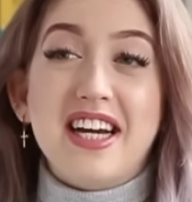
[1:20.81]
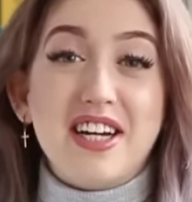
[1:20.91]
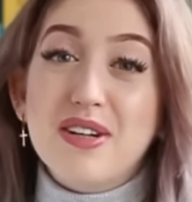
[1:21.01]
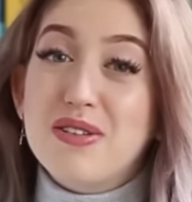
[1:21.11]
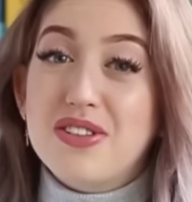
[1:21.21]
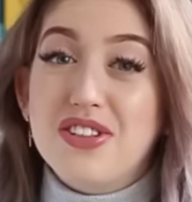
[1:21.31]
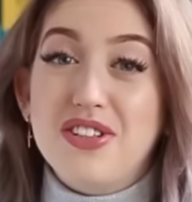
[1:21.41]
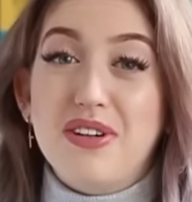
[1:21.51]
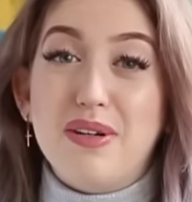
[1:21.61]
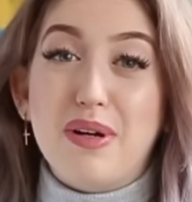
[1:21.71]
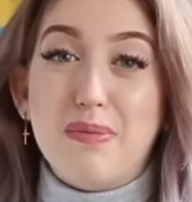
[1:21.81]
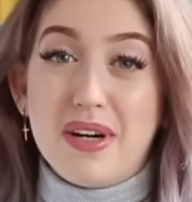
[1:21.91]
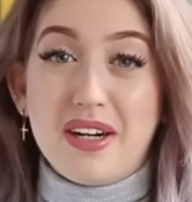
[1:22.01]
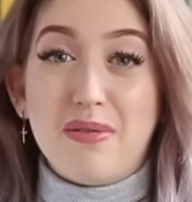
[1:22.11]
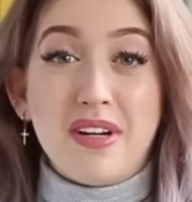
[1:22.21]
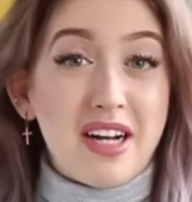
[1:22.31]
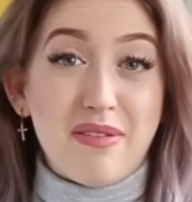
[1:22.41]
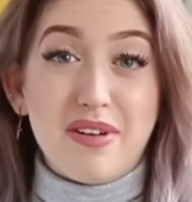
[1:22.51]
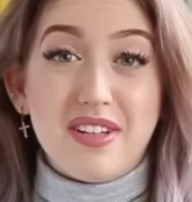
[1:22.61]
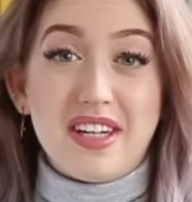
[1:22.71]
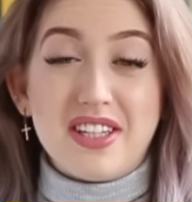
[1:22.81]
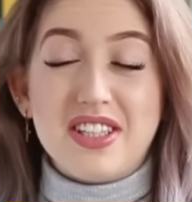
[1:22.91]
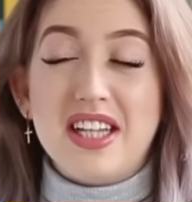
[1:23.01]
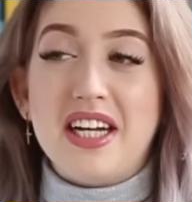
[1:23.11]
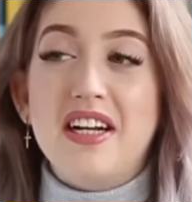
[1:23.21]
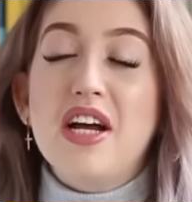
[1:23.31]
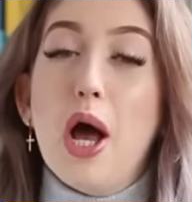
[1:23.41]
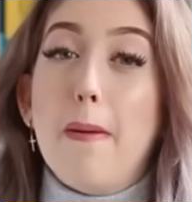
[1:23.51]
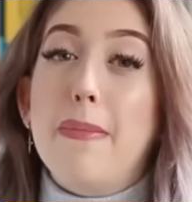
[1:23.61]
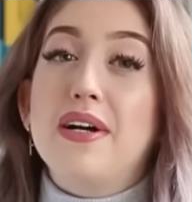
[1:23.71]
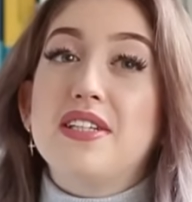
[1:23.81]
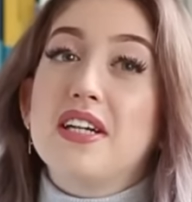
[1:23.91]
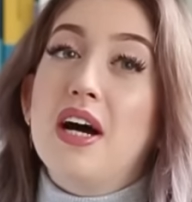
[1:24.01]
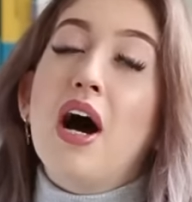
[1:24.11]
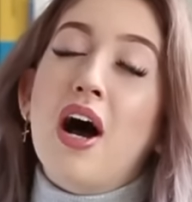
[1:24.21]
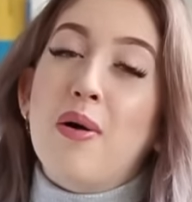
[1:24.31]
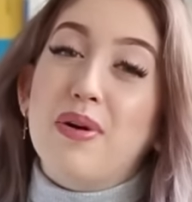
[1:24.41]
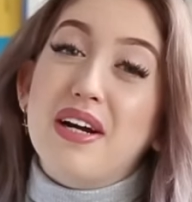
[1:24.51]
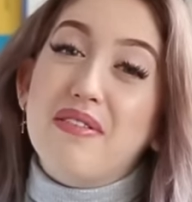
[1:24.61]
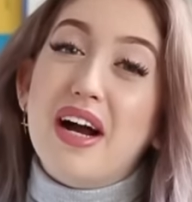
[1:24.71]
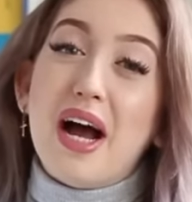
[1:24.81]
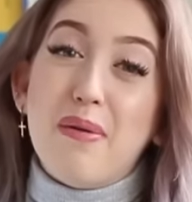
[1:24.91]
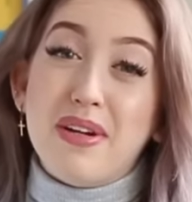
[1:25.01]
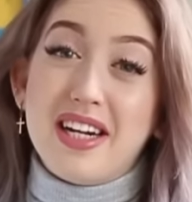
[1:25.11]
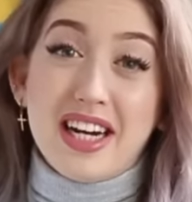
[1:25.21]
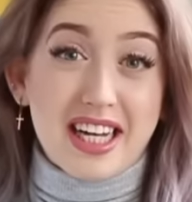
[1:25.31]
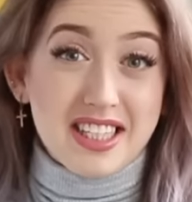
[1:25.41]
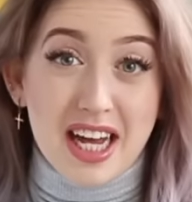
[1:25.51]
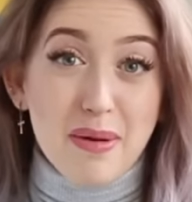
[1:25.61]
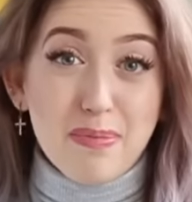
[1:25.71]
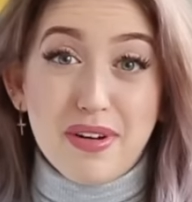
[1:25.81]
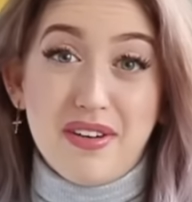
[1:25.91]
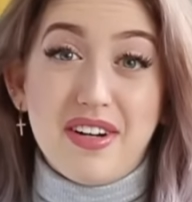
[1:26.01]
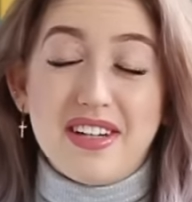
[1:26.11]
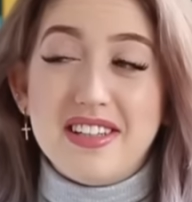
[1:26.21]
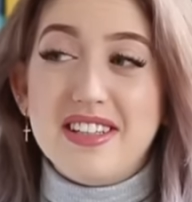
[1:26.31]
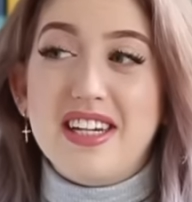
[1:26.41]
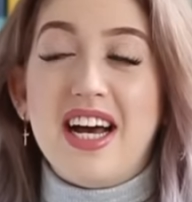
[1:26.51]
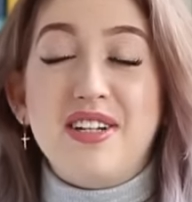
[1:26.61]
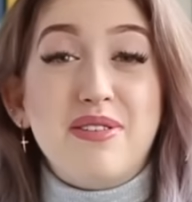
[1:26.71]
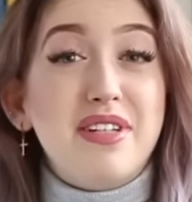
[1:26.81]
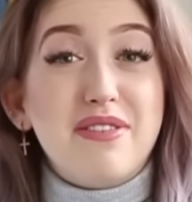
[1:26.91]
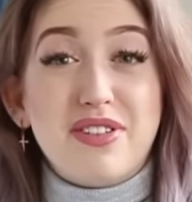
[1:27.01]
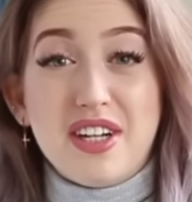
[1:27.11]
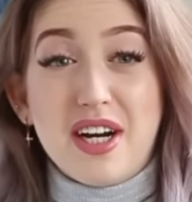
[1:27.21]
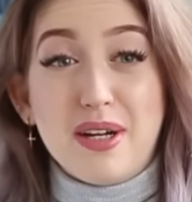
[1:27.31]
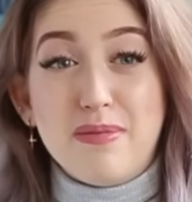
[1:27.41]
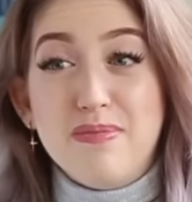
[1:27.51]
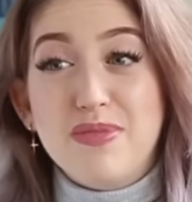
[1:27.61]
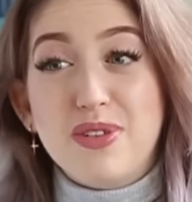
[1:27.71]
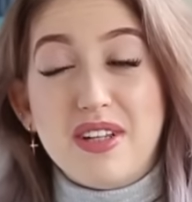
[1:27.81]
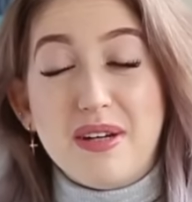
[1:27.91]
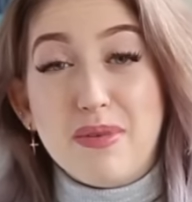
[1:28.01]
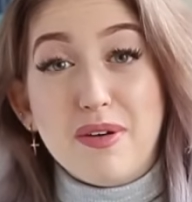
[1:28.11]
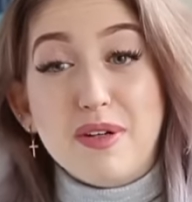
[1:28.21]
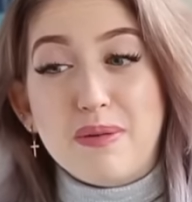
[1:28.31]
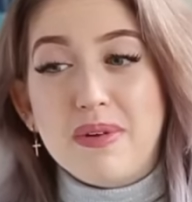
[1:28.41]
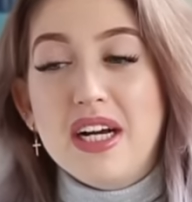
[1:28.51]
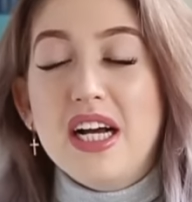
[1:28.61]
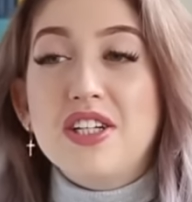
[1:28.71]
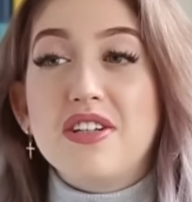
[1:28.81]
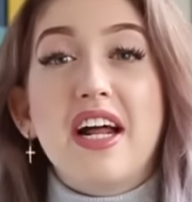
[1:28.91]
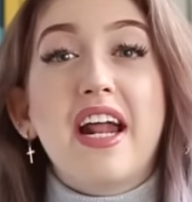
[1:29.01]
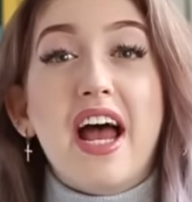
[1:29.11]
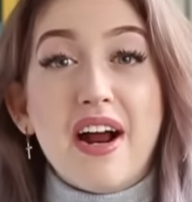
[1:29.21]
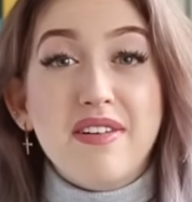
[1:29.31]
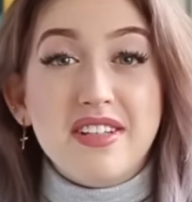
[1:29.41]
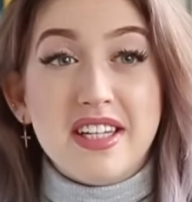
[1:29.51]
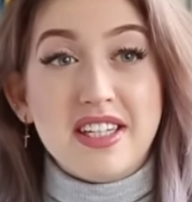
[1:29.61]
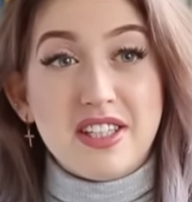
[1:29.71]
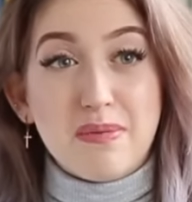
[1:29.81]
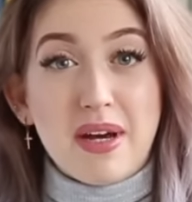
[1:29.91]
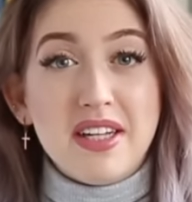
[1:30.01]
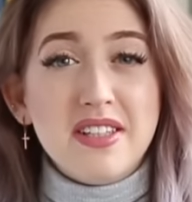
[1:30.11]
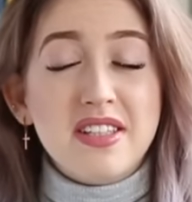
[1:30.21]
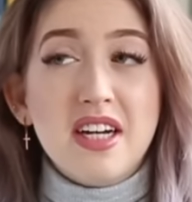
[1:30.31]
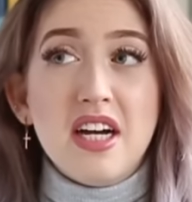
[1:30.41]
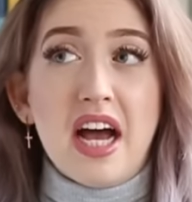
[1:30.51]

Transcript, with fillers: I can concentrate way better when everything is clean. But uh, whenever I'm in an exam period, I don't have time to clean my room. So then everything is a mess.